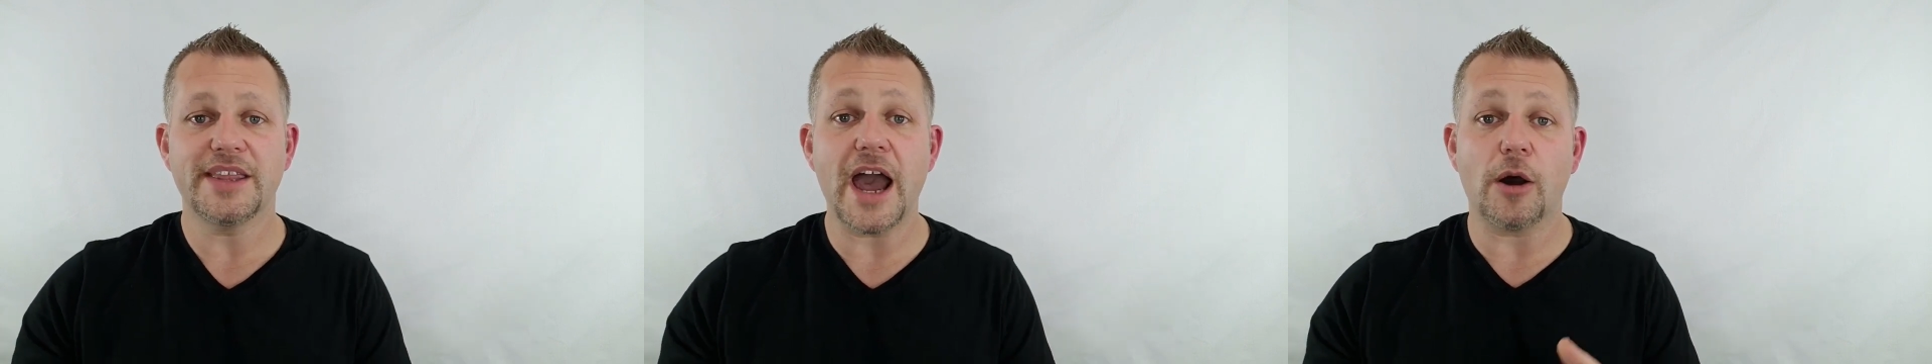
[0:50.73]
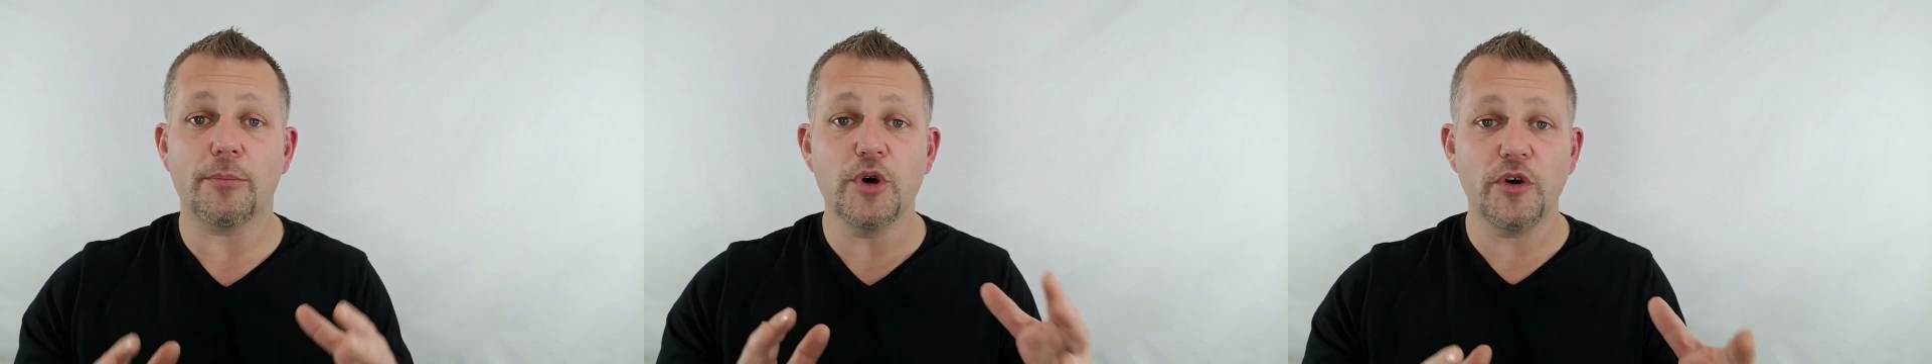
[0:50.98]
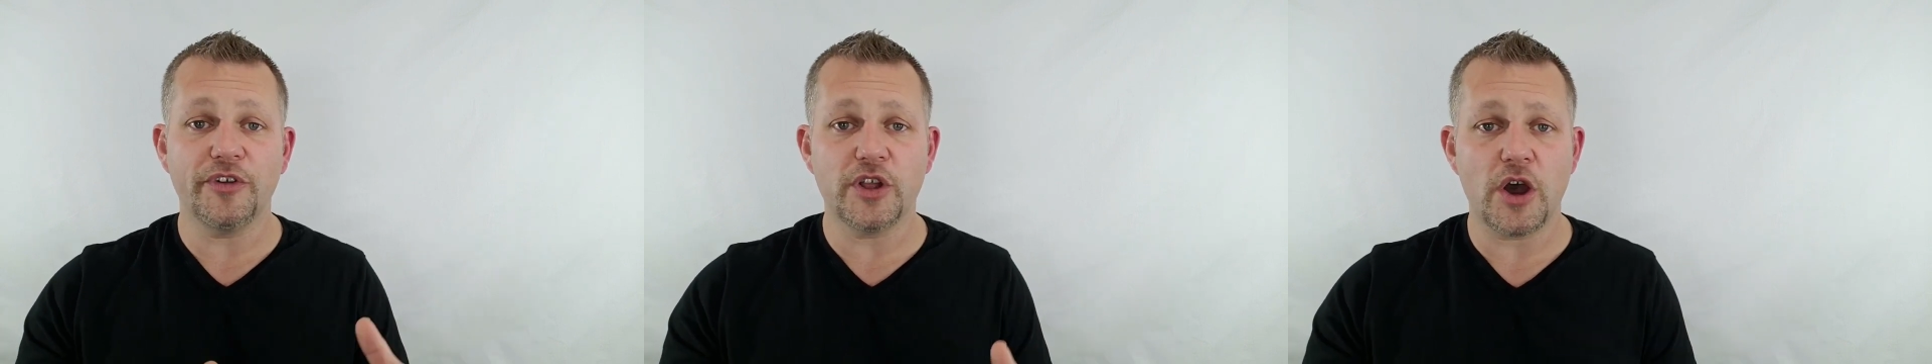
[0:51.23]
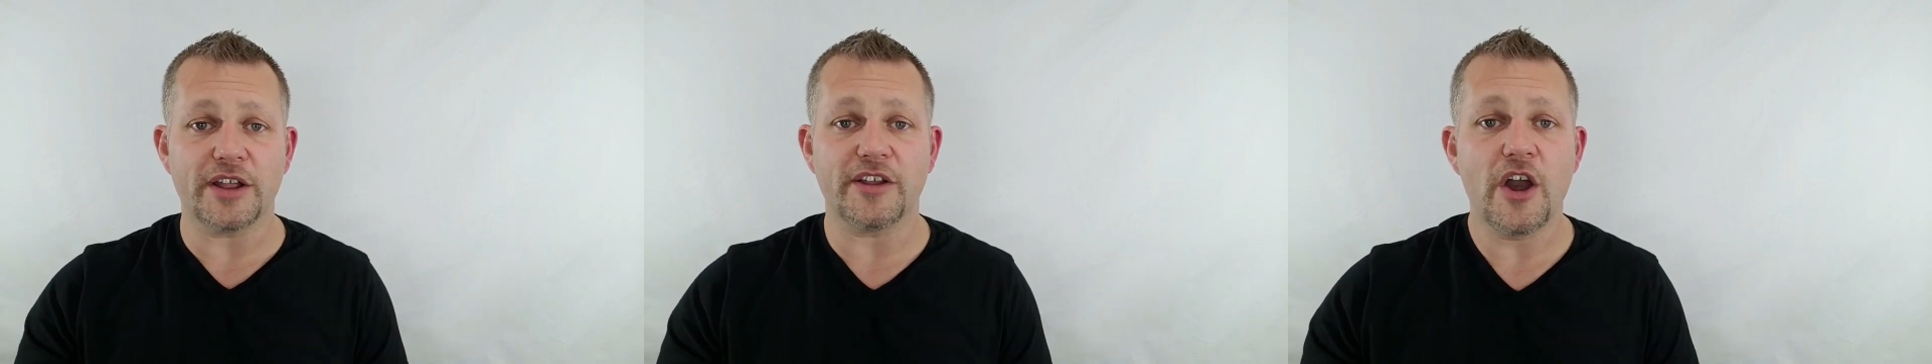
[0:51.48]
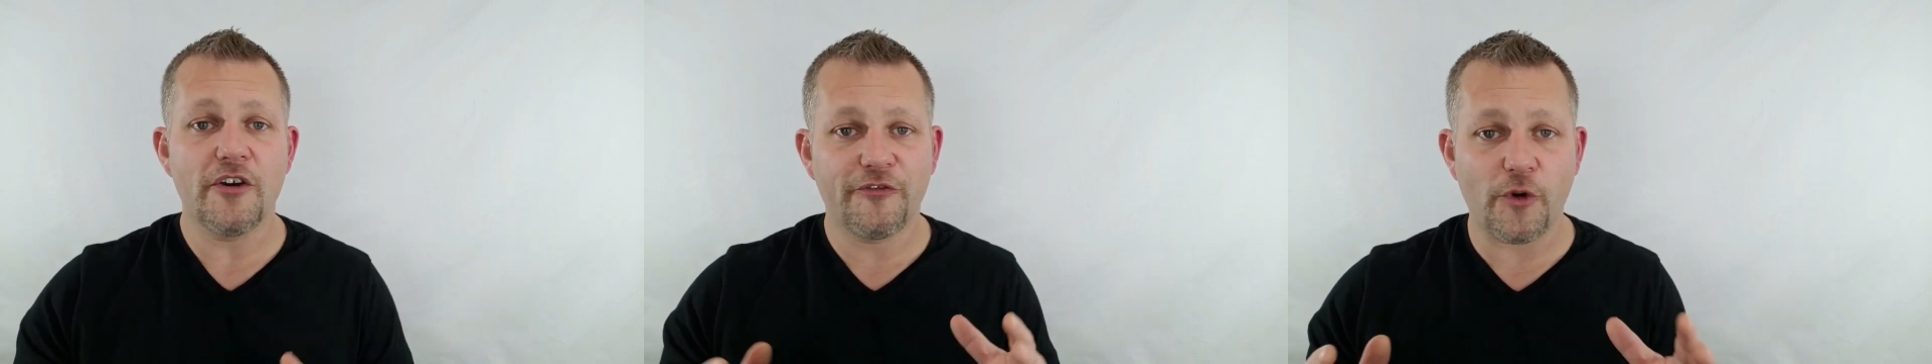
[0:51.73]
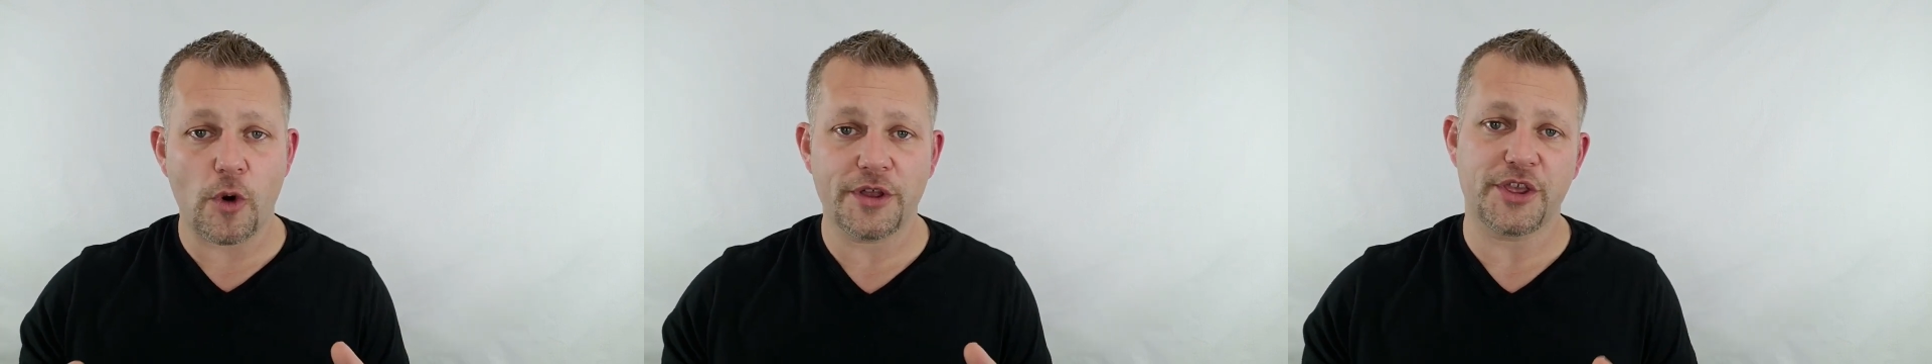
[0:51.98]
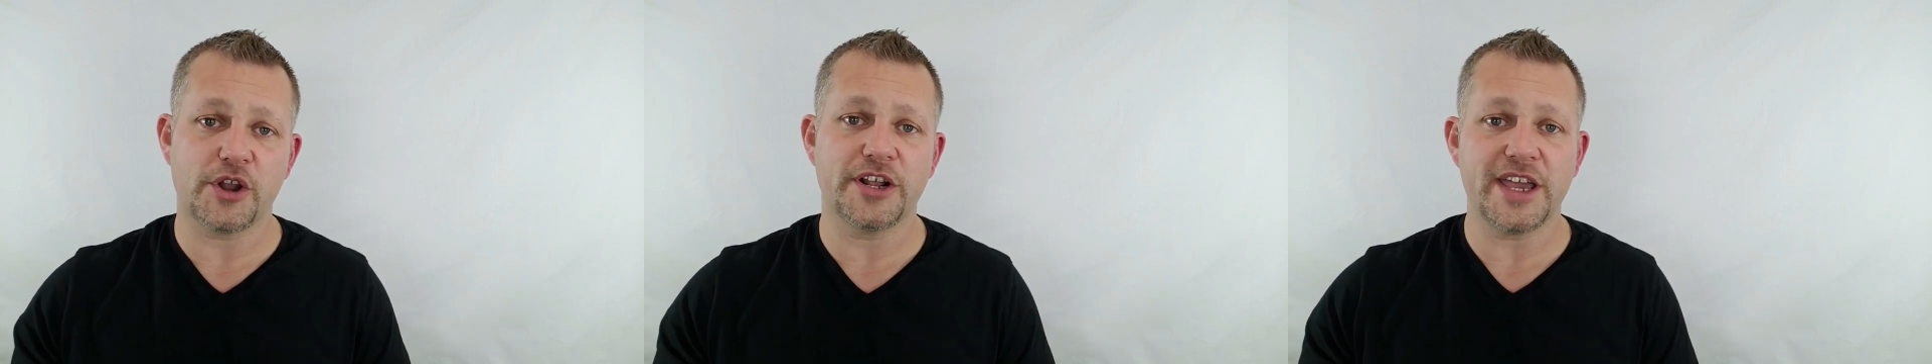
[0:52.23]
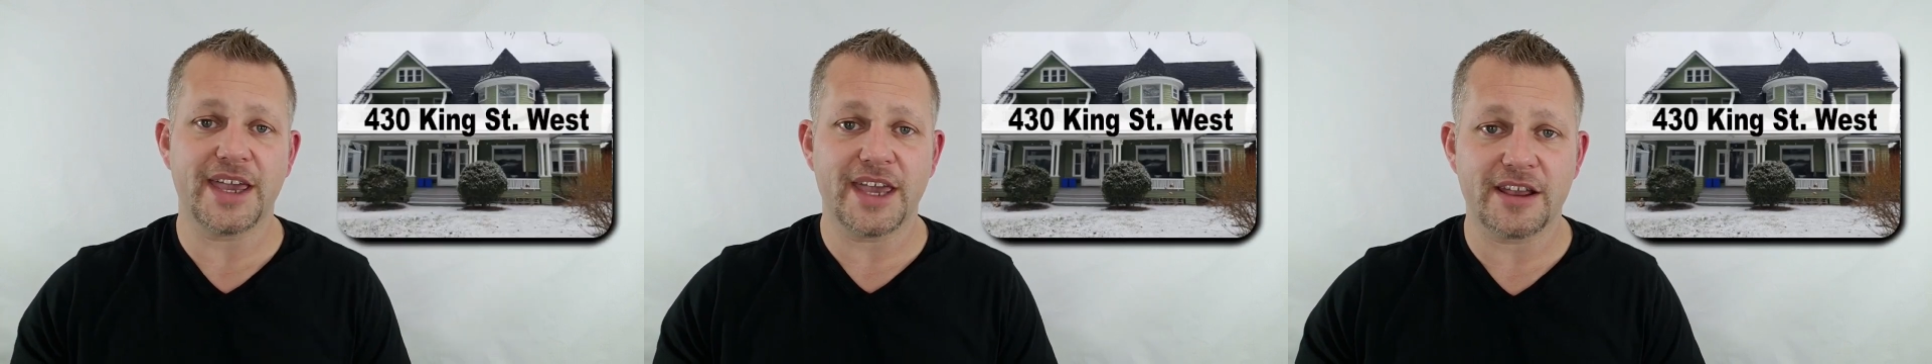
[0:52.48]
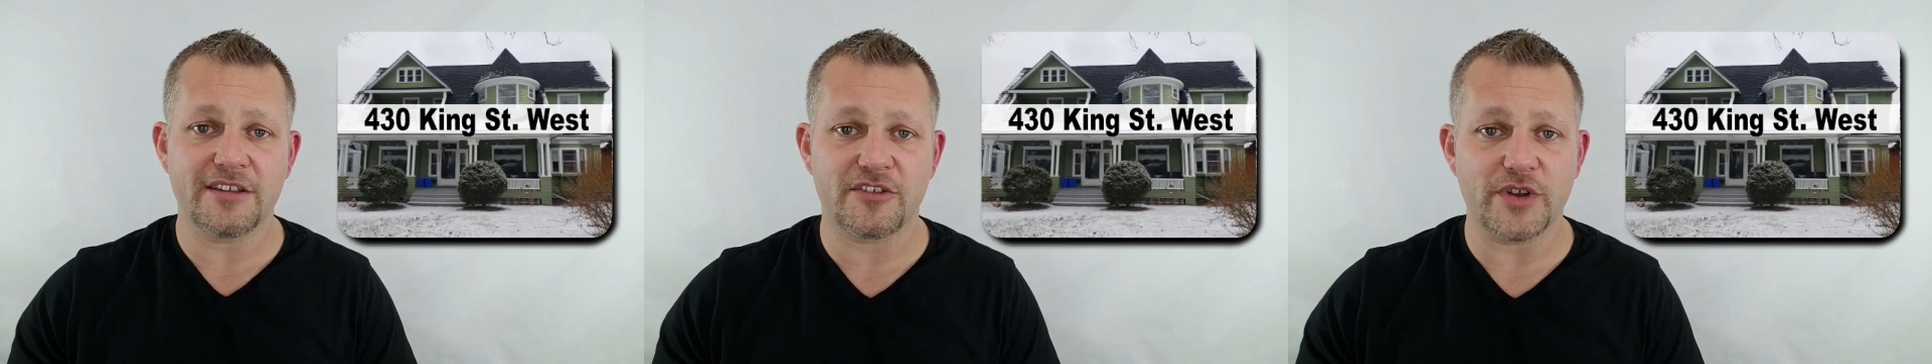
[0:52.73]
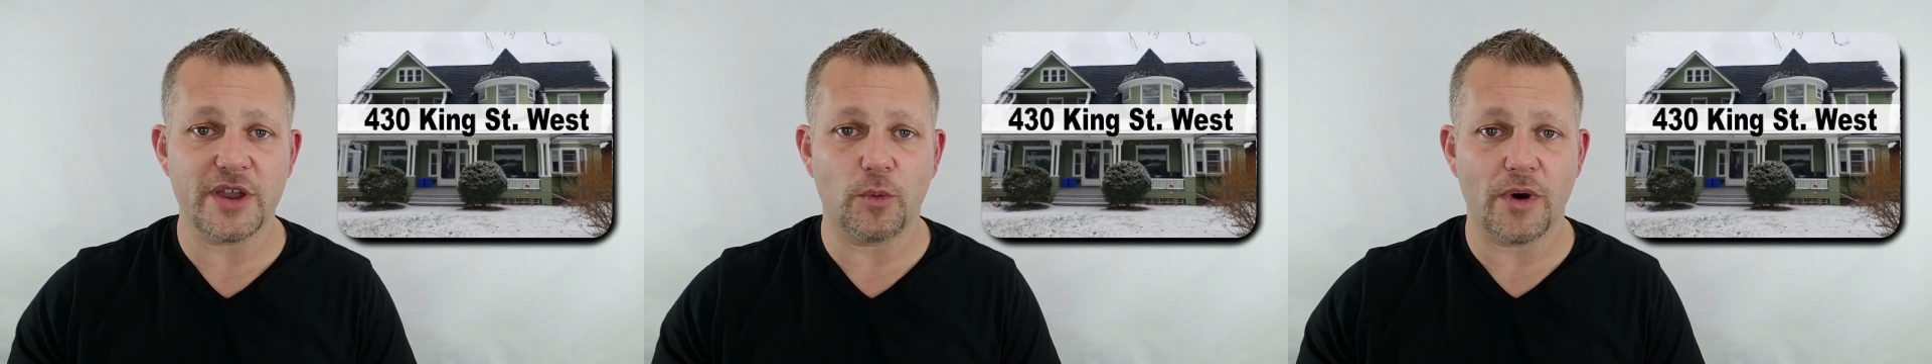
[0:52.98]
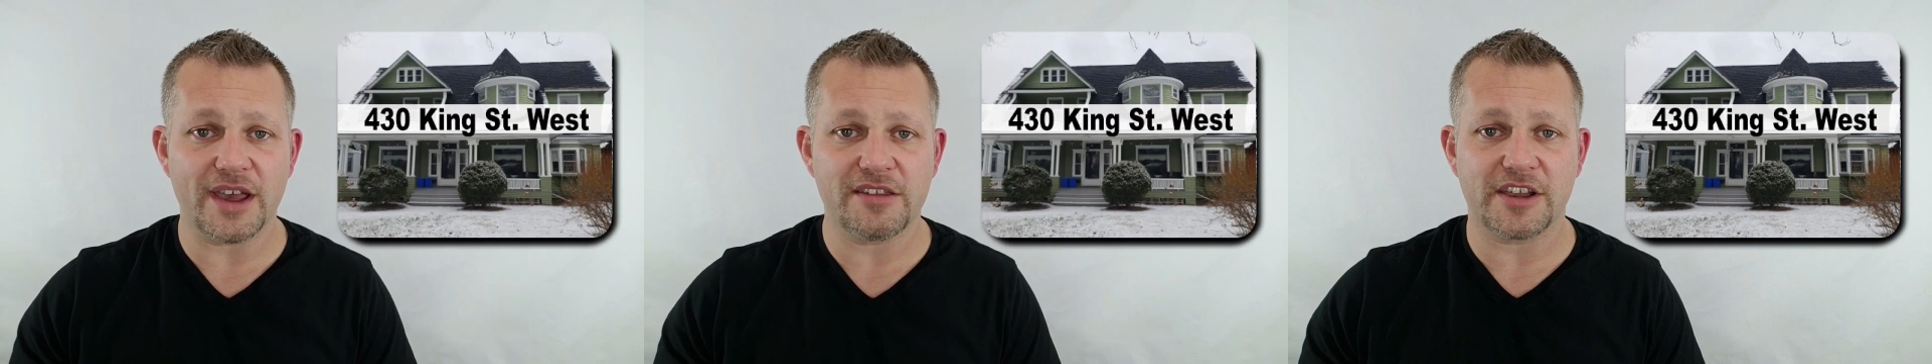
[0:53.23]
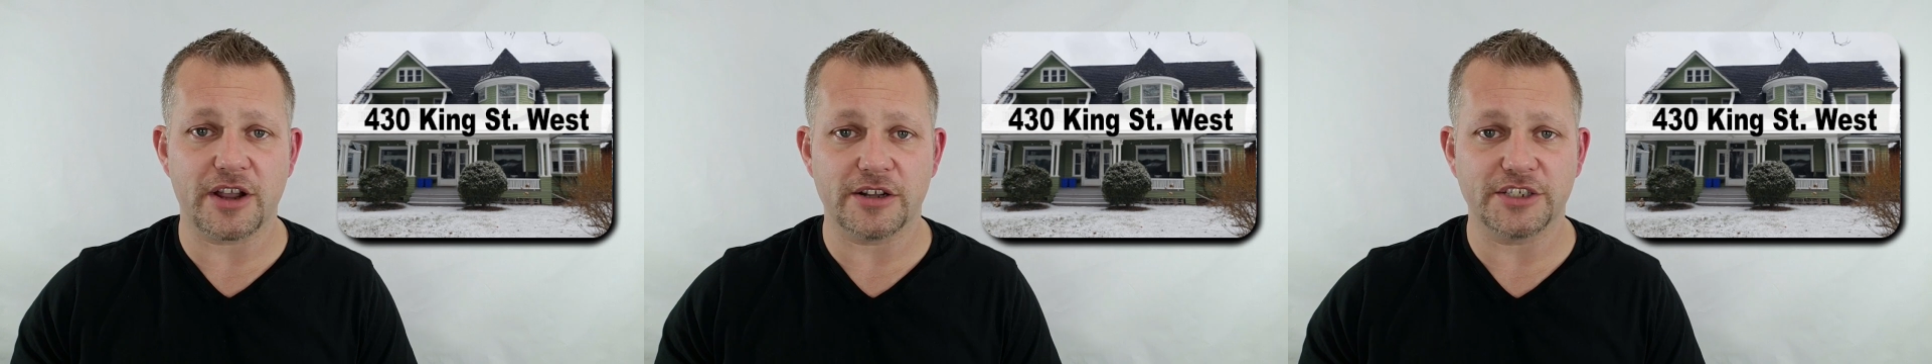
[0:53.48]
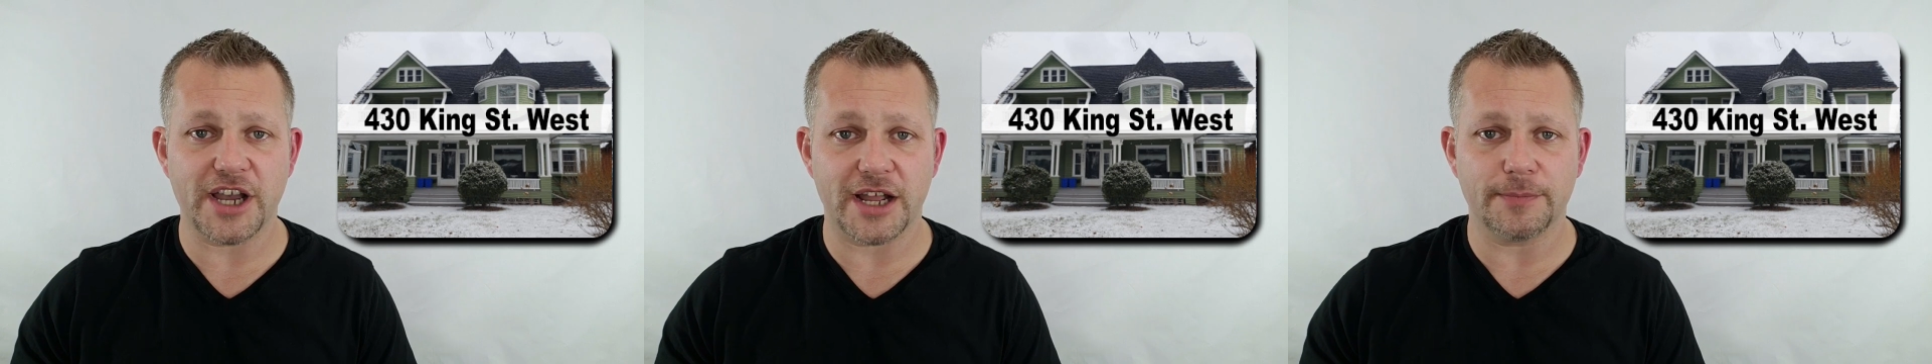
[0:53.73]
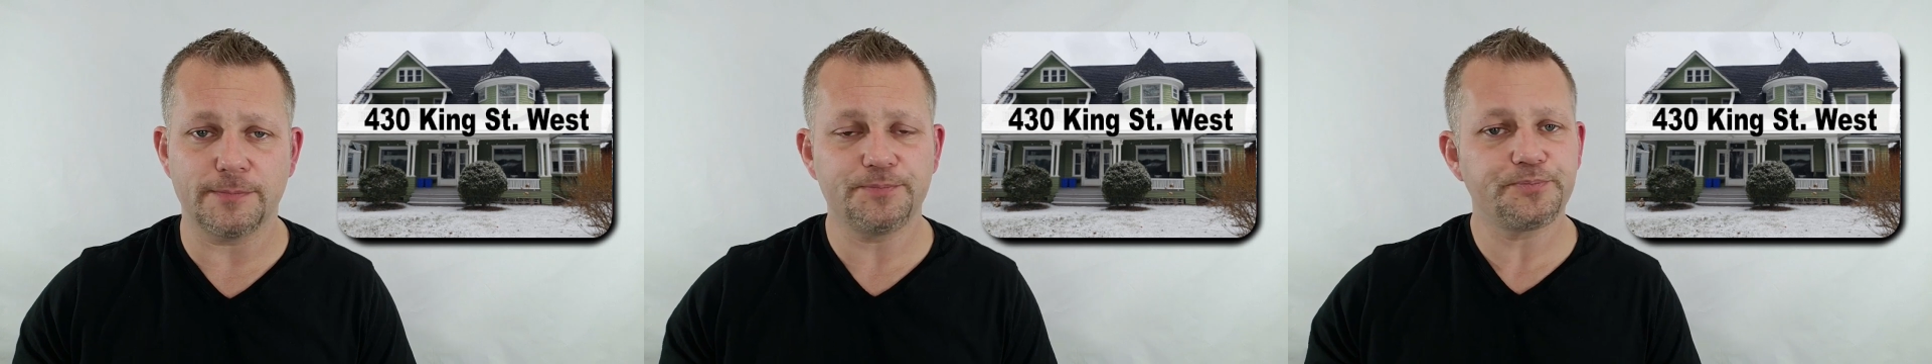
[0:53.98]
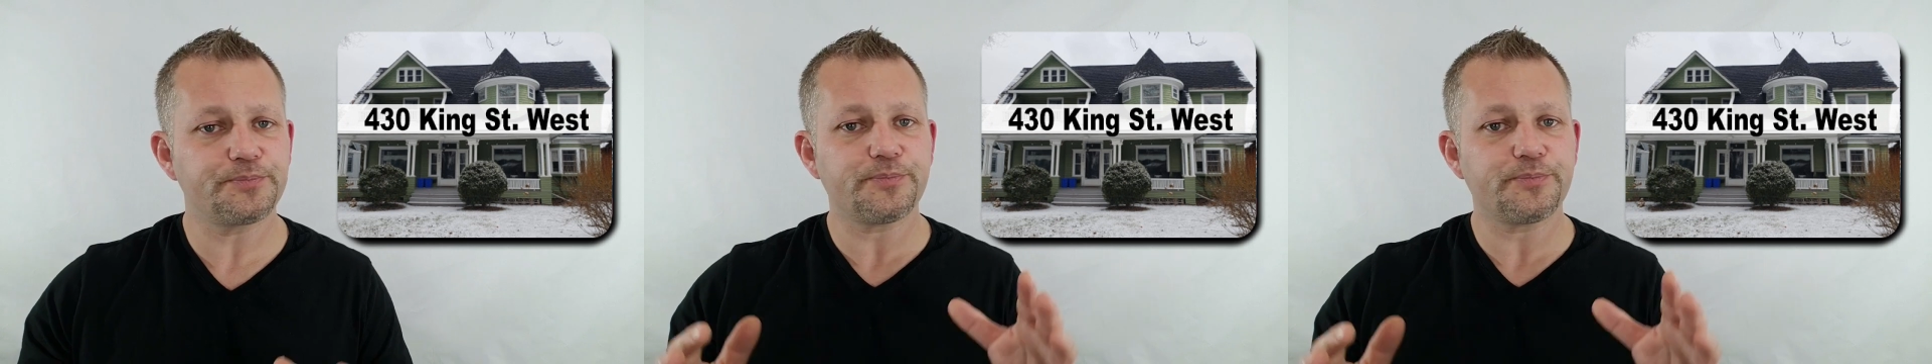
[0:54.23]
Now moving on, 430 King Street West here in Chatham.